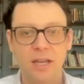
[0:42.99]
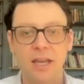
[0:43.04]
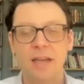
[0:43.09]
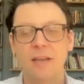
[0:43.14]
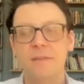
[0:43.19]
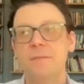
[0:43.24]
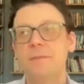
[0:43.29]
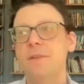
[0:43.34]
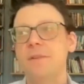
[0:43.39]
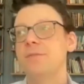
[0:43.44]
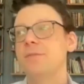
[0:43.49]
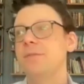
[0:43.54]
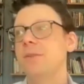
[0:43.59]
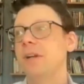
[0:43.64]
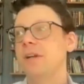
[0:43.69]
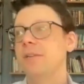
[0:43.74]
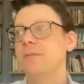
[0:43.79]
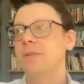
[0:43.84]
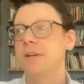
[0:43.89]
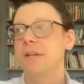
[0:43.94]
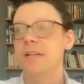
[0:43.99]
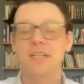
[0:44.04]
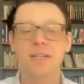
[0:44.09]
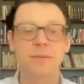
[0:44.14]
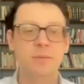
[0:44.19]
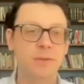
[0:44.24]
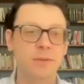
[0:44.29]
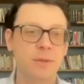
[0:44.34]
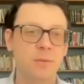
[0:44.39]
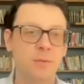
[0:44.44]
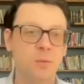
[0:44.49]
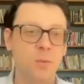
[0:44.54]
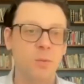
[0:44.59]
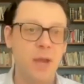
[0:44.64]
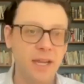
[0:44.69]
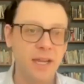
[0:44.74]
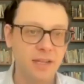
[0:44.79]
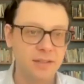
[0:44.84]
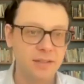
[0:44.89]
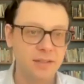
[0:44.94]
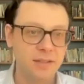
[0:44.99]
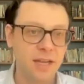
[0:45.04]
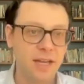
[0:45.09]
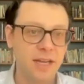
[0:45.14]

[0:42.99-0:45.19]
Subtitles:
and feels very, very deeply the weight